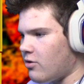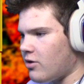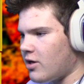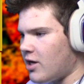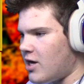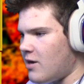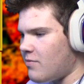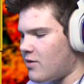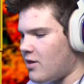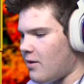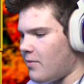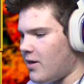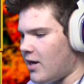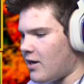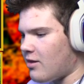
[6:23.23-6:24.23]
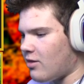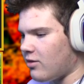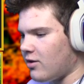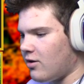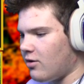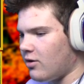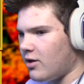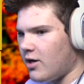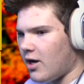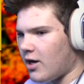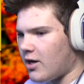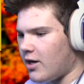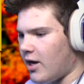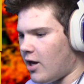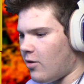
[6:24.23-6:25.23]
gonna keep subbing, it's literally
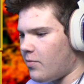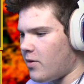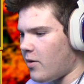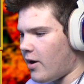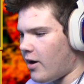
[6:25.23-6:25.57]
not gonna help you